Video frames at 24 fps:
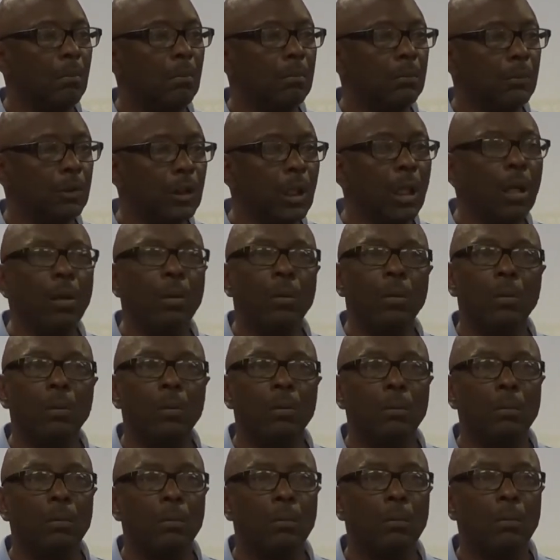Shoot.
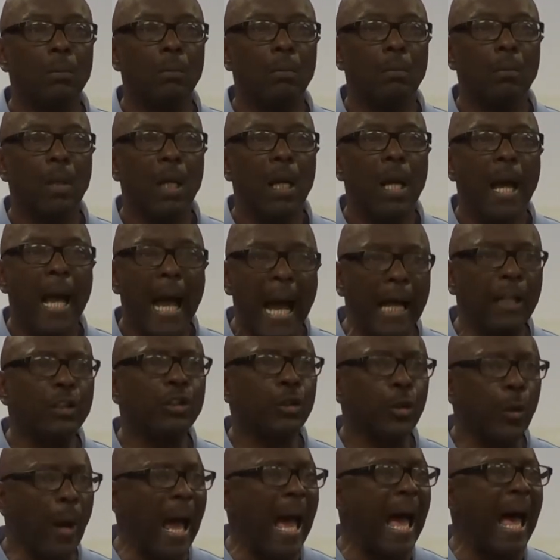I
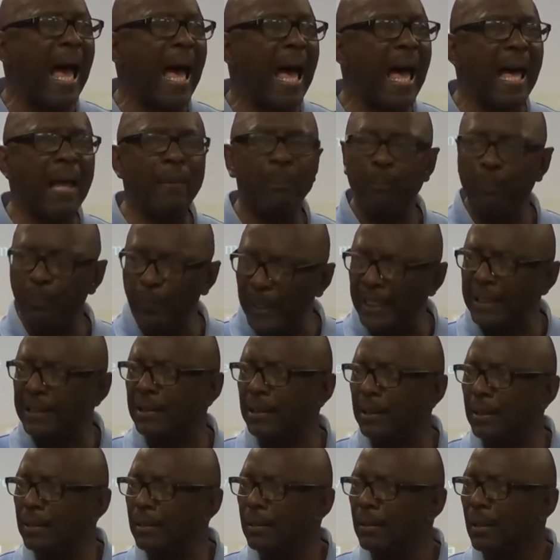tried
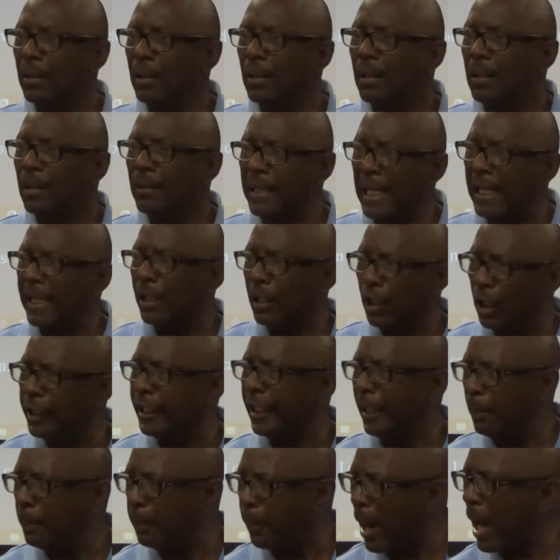fixing that
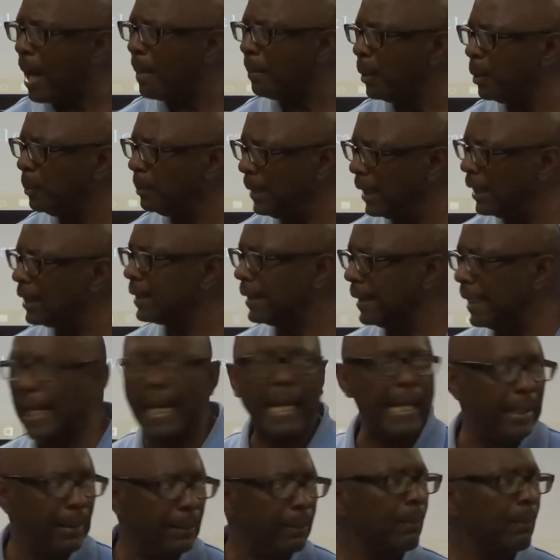cookie problem yesterday.